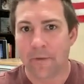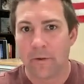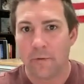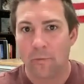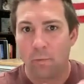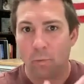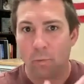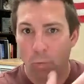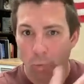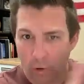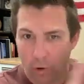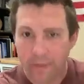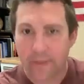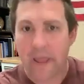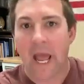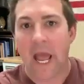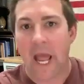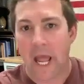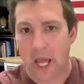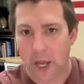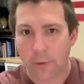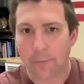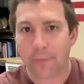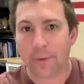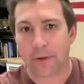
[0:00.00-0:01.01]
Would that
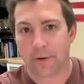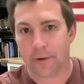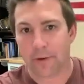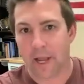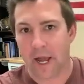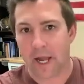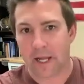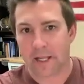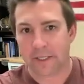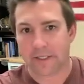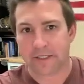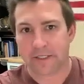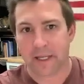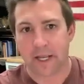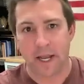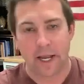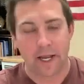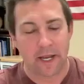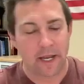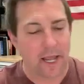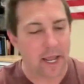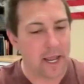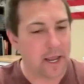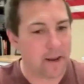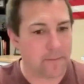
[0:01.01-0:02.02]
help you guys?
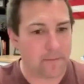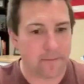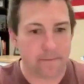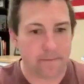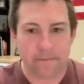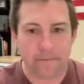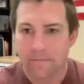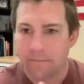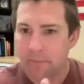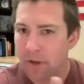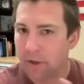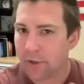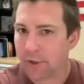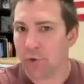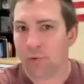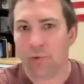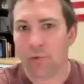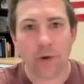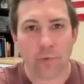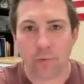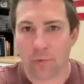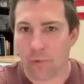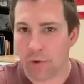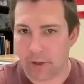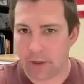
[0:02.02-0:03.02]
And hey, do
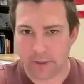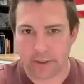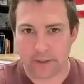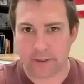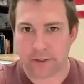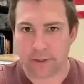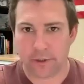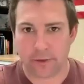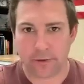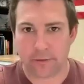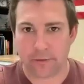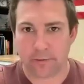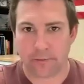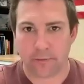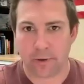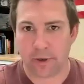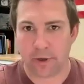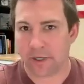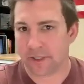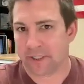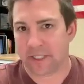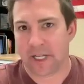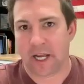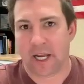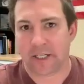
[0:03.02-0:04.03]
we want to put
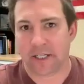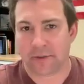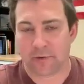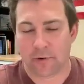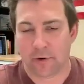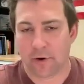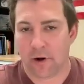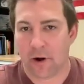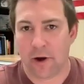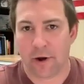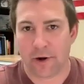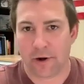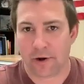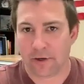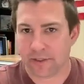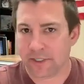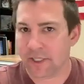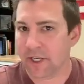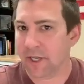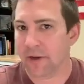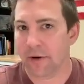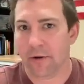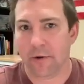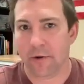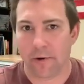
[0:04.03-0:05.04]
a CI score on our
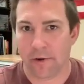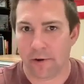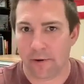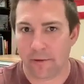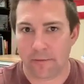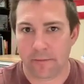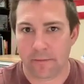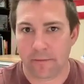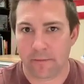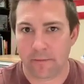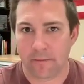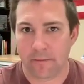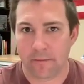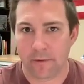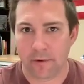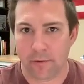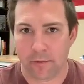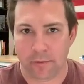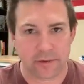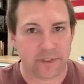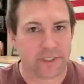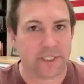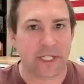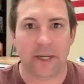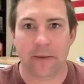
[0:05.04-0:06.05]
seed corn
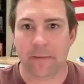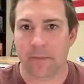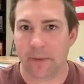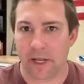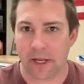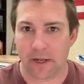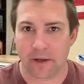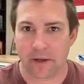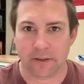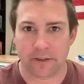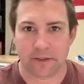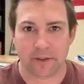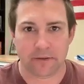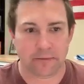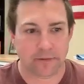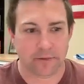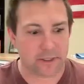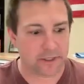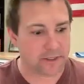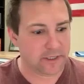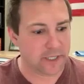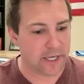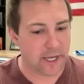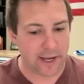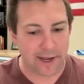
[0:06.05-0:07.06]
or seed beans
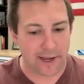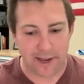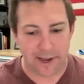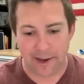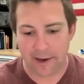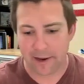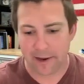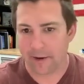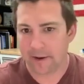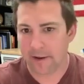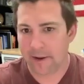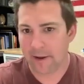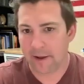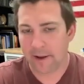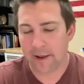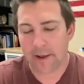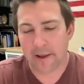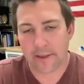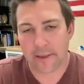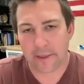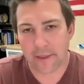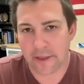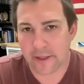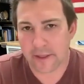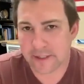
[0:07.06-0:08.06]
to say, hey,
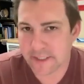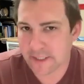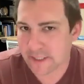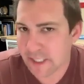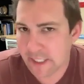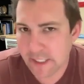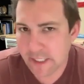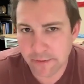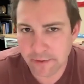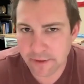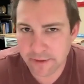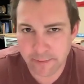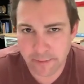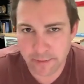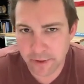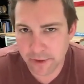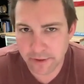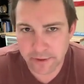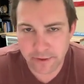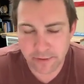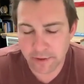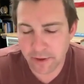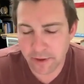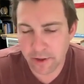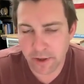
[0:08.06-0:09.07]
this seed was
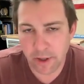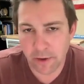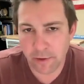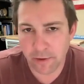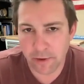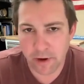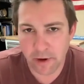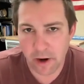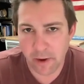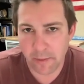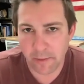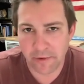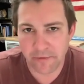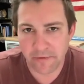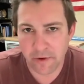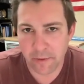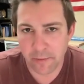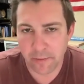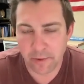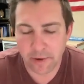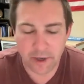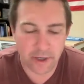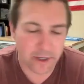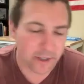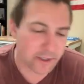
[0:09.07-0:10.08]
produced with a lower carbon
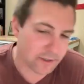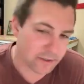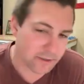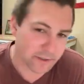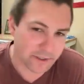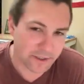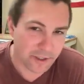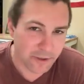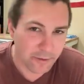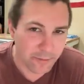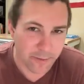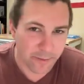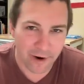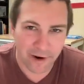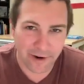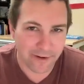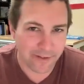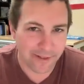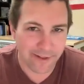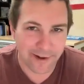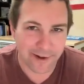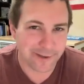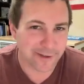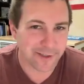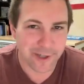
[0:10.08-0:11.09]
footprint, because you're still part of
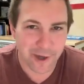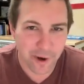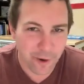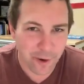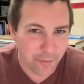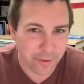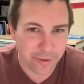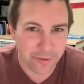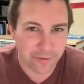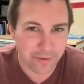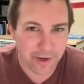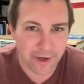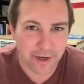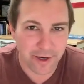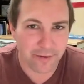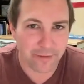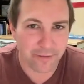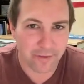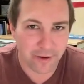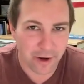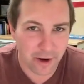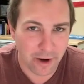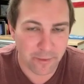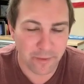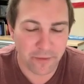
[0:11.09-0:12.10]
their scope 3
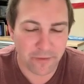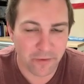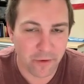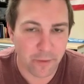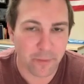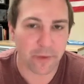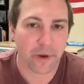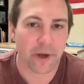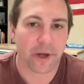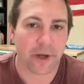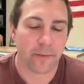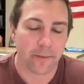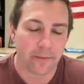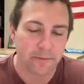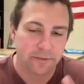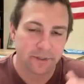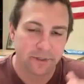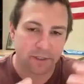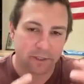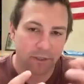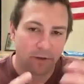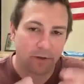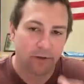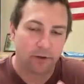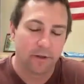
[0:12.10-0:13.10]
carbon footprint. You're
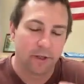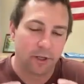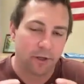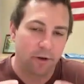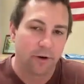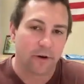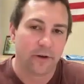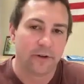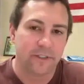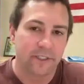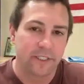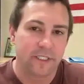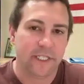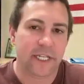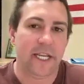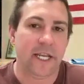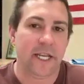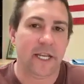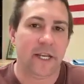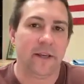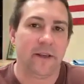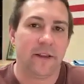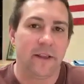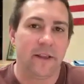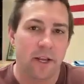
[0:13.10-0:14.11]
still, your
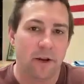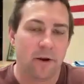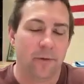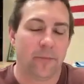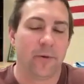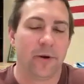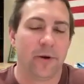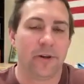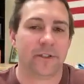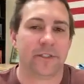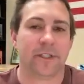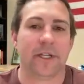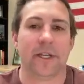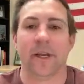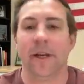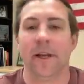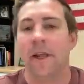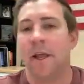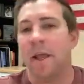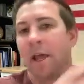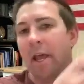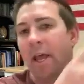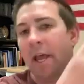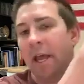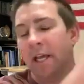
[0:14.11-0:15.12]
seed that you're producing
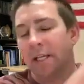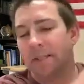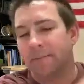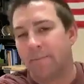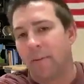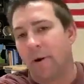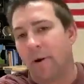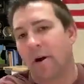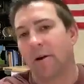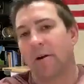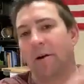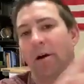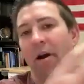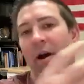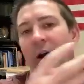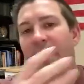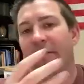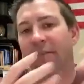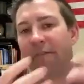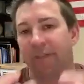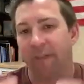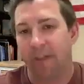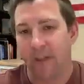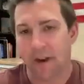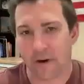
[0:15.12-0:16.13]
is part
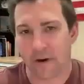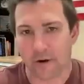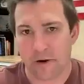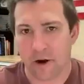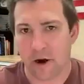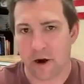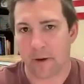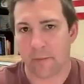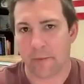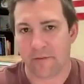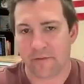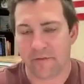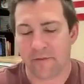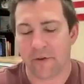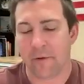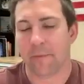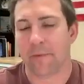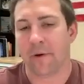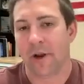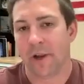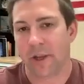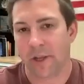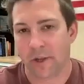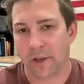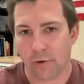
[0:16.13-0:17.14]
of their carbon
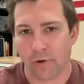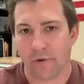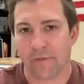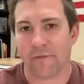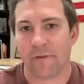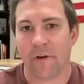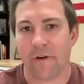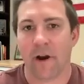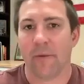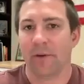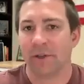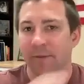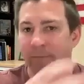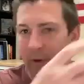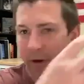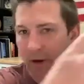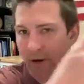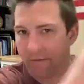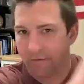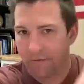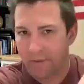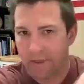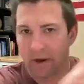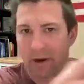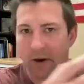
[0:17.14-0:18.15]
footprint. Your farm is part
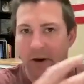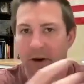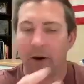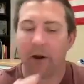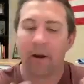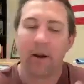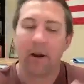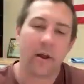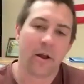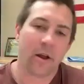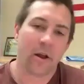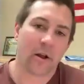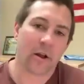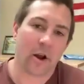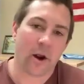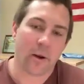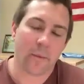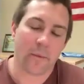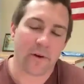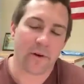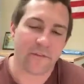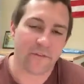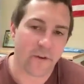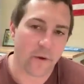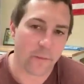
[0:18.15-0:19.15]
of their
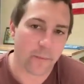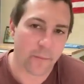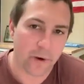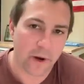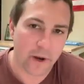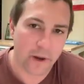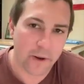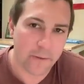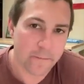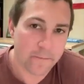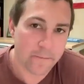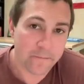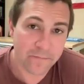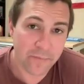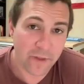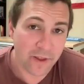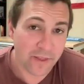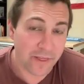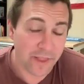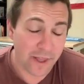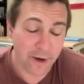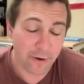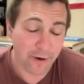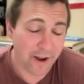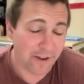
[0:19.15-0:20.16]
carbon footprint.
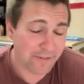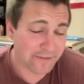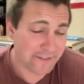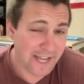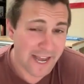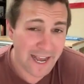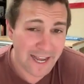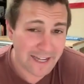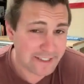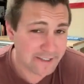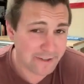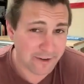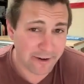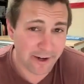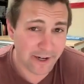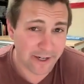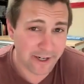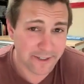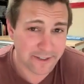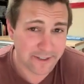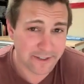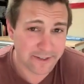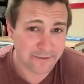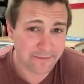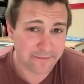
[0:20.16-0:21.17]
They don't have tax
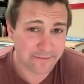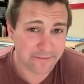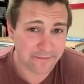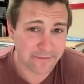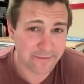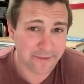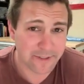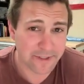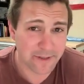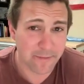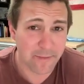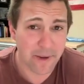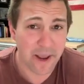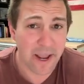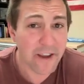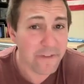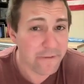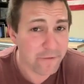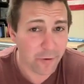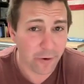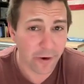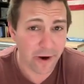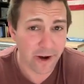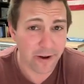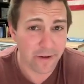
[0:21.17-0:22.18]
credits to pay
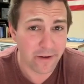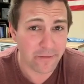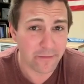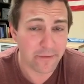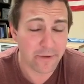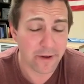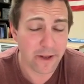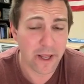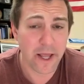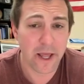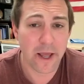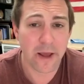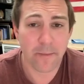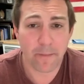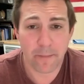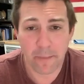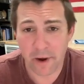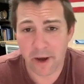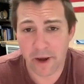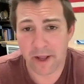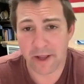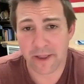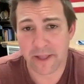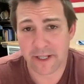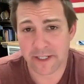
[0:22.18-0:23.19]
for it,
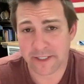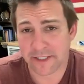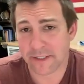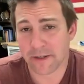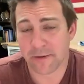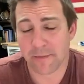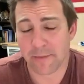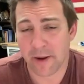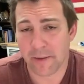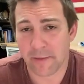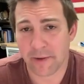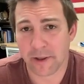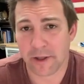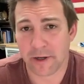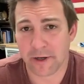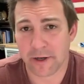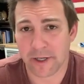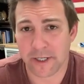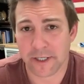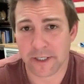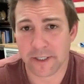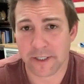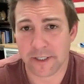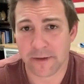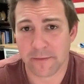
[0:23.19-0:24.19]
but they still might be
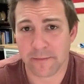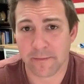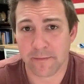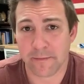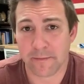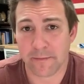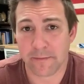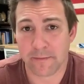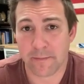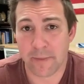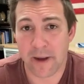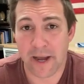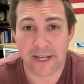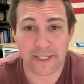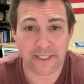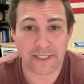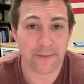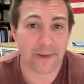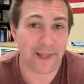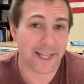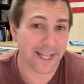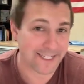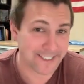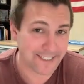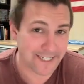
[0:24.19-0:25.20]
looking to buy some
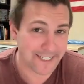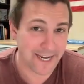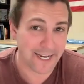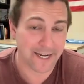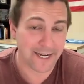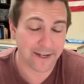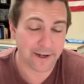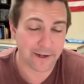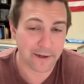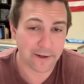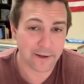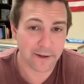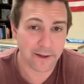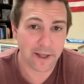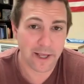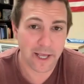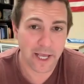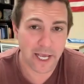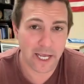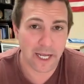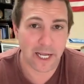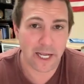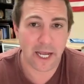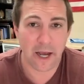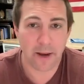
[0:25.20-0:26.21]
of that data
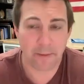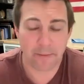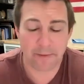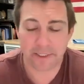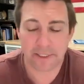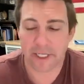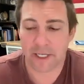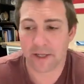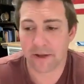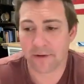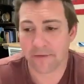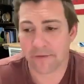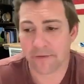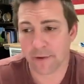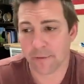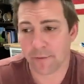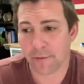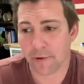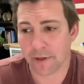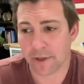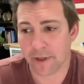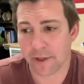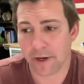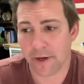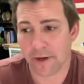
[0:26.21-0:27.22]
and compensate you for the
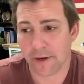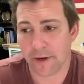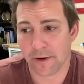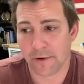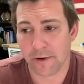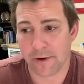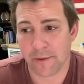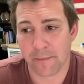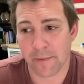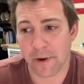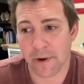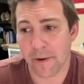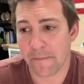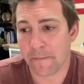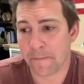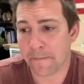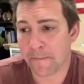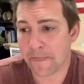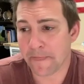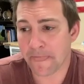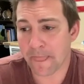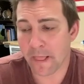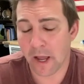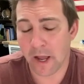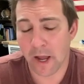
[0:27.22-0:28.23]
work that you're doing.
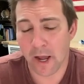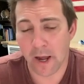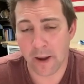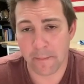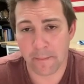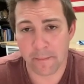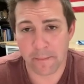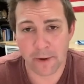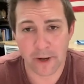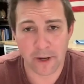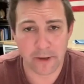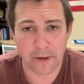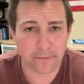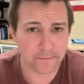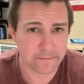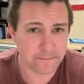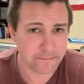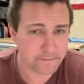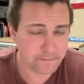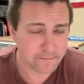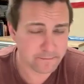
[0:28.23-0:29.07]
But